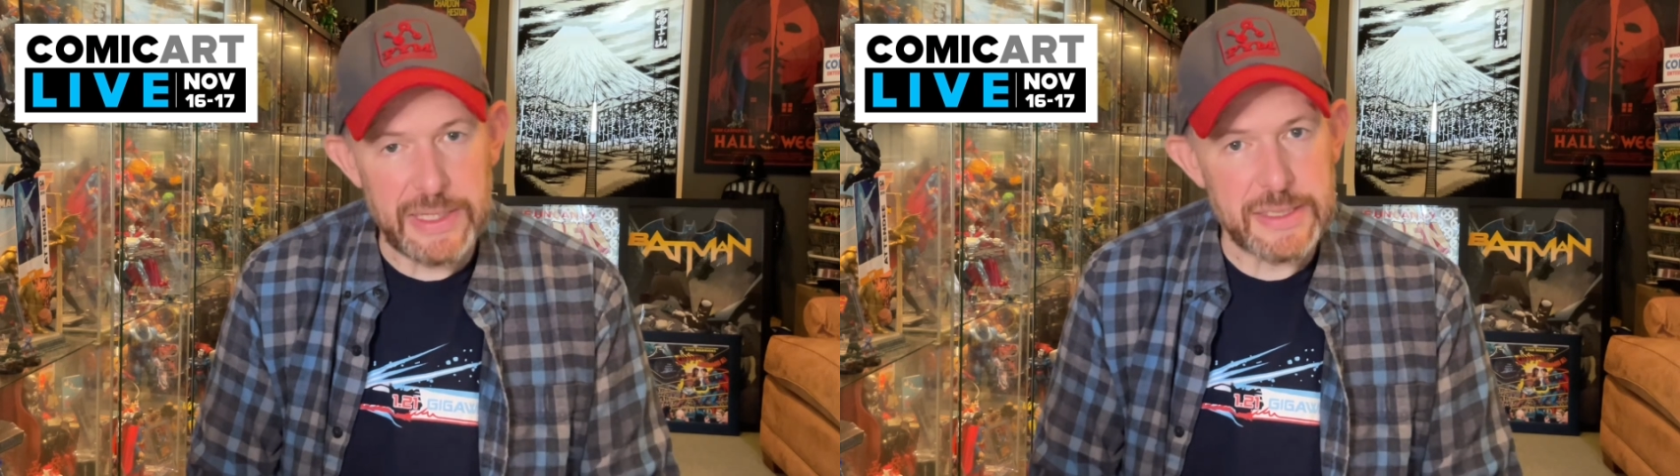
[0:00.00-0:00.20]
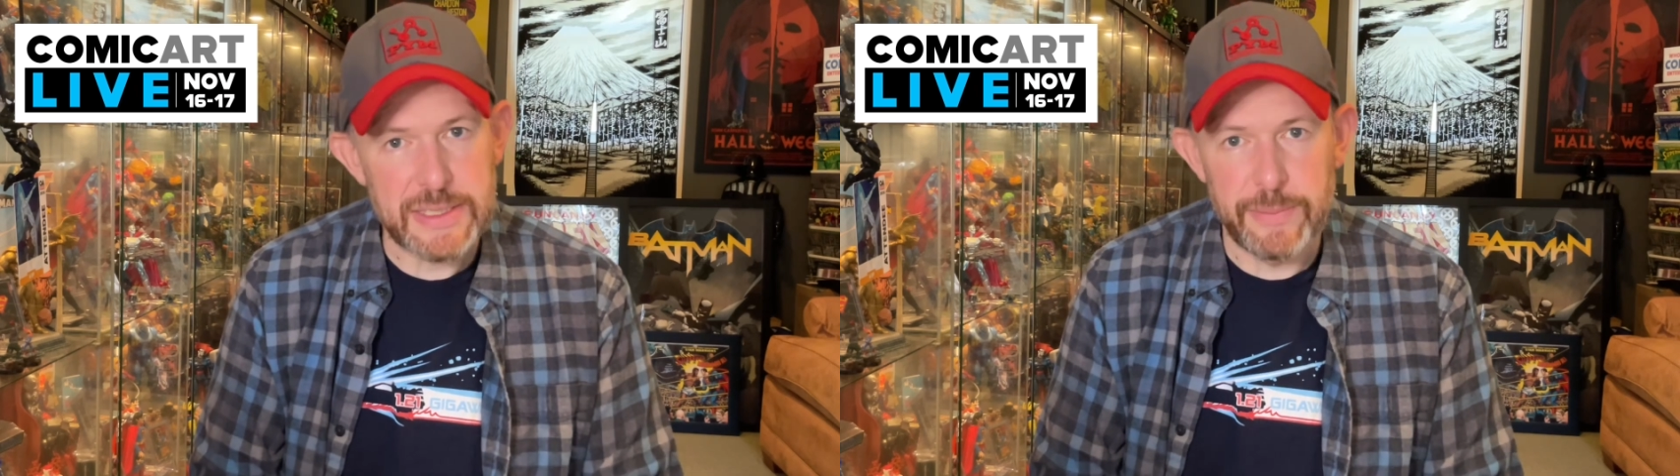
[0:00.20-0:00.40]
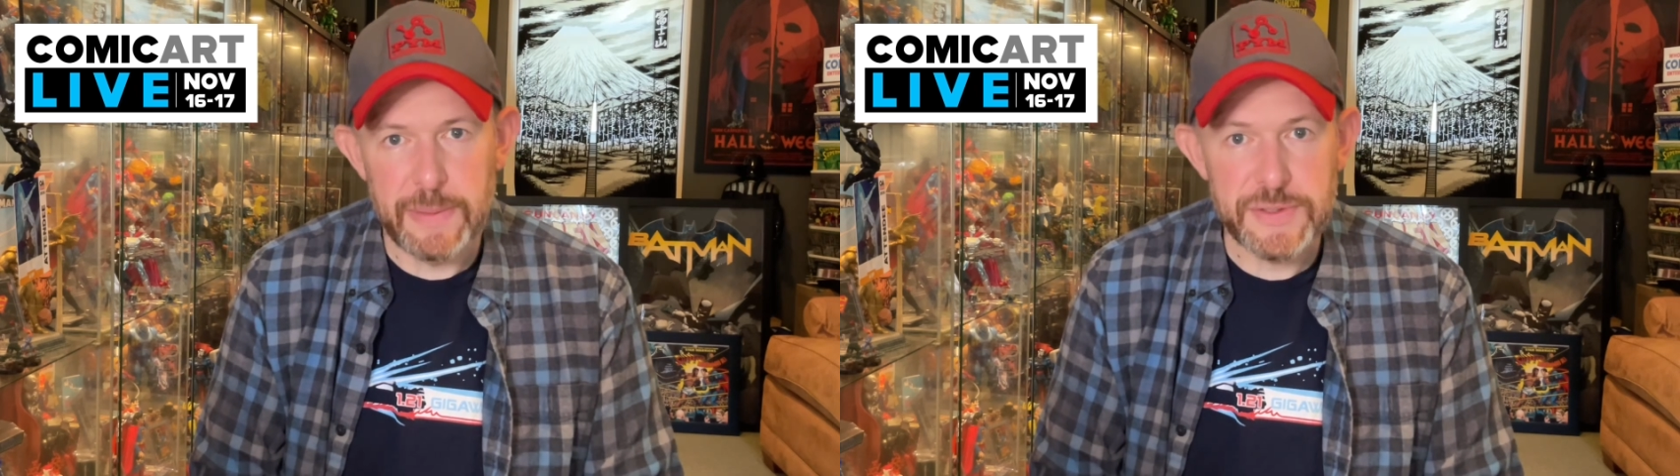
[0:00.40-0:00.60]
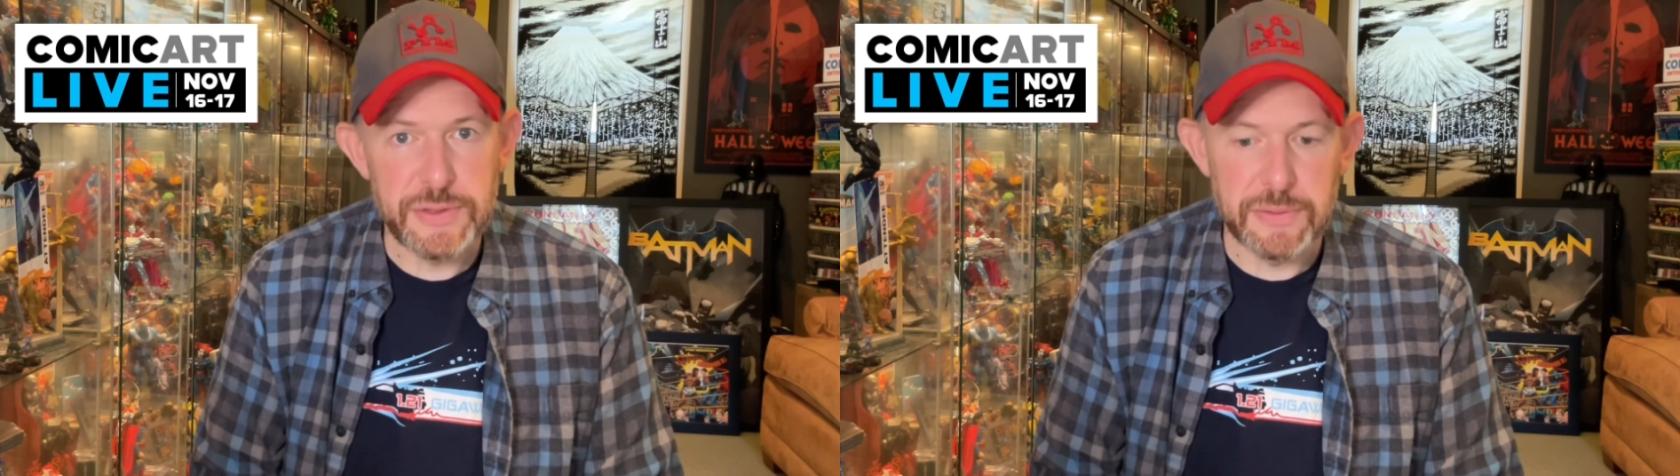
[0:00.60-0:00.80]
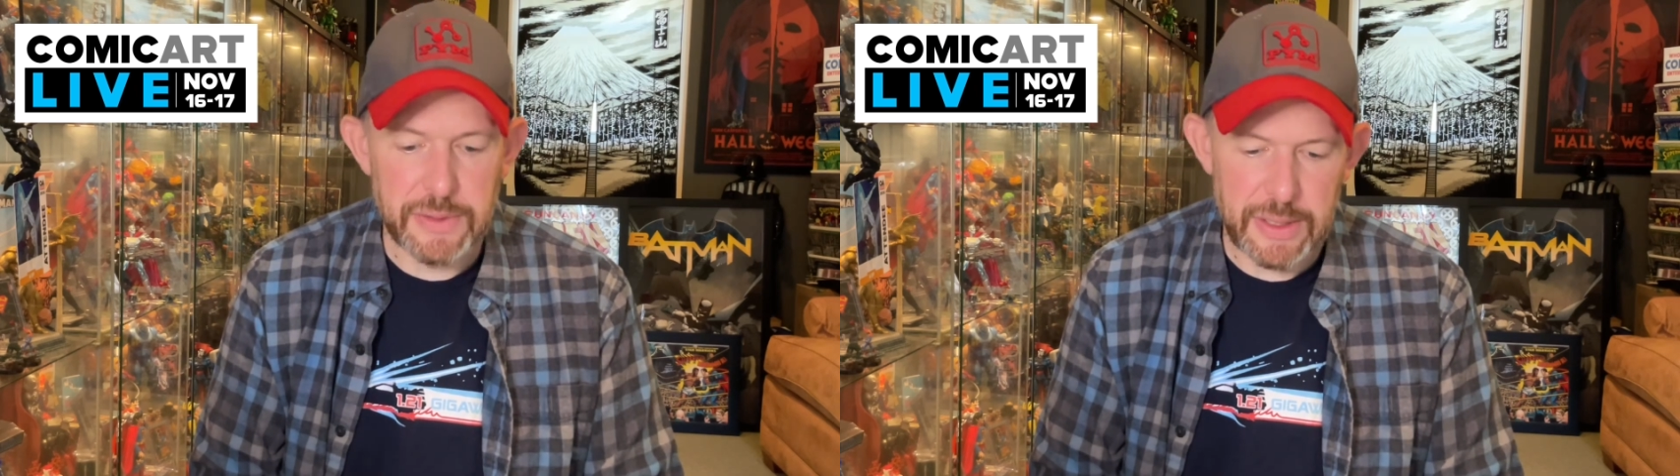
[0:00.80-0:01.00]
things coming up
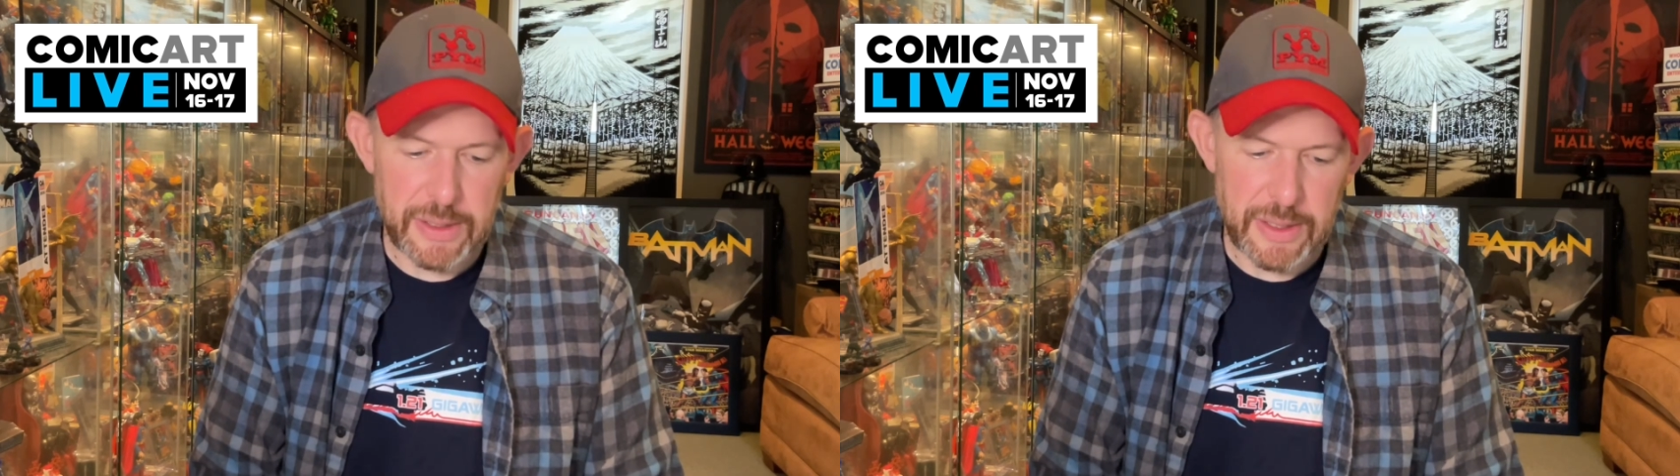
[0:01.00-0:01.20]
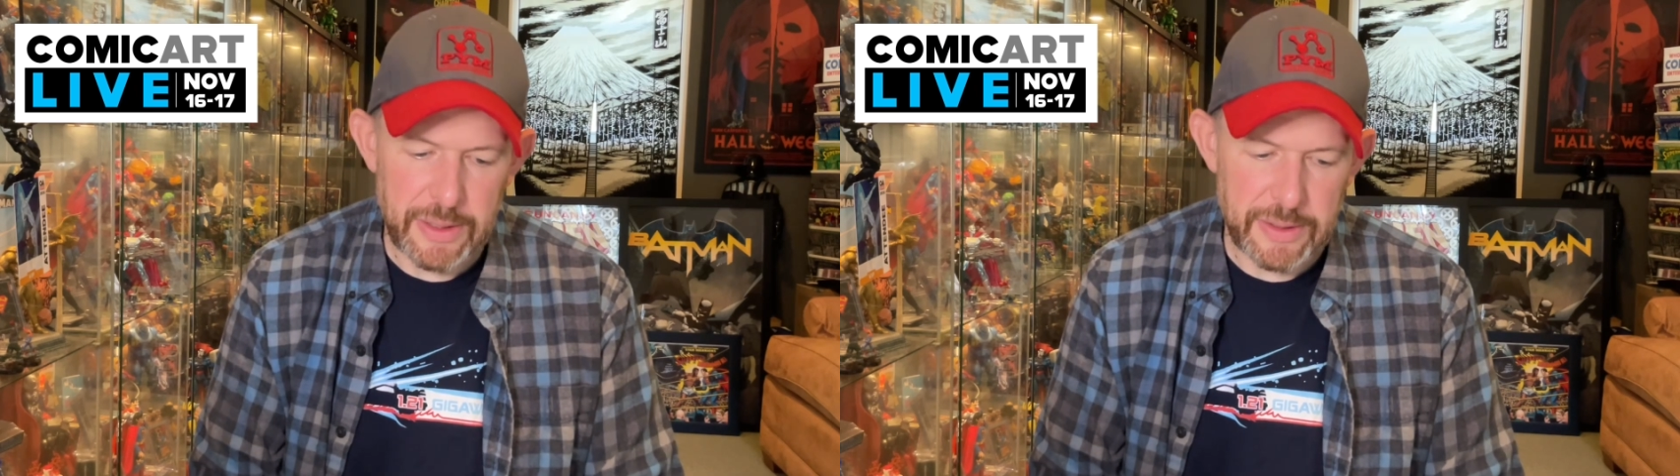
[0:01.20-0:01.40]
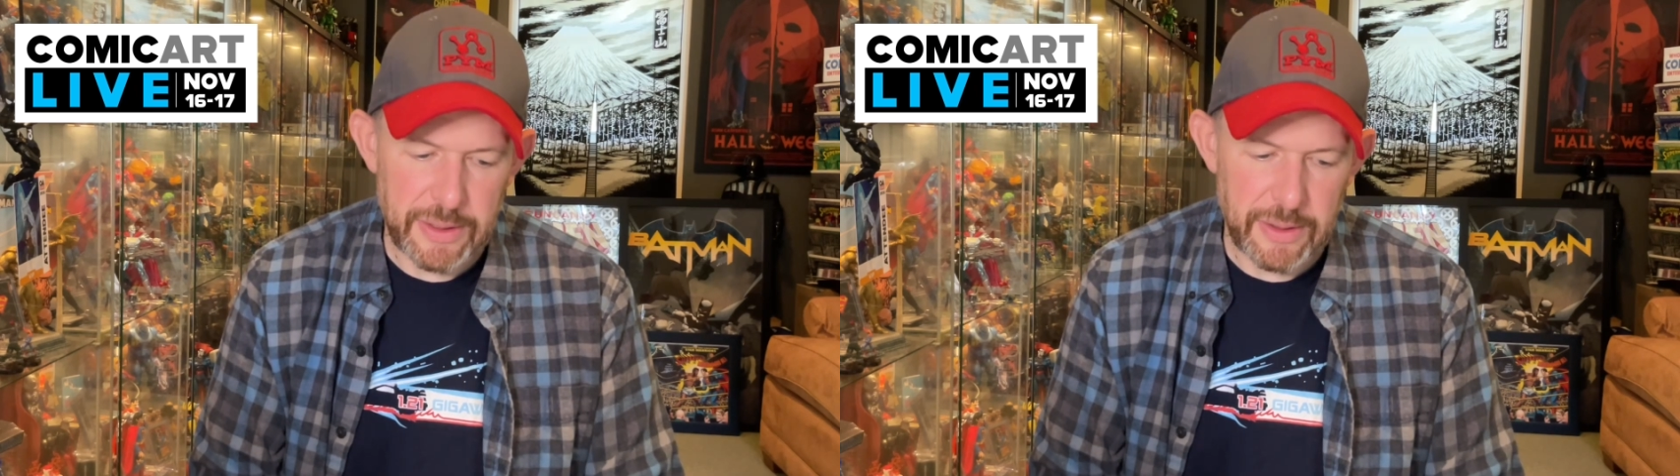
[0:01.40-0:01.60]
soon that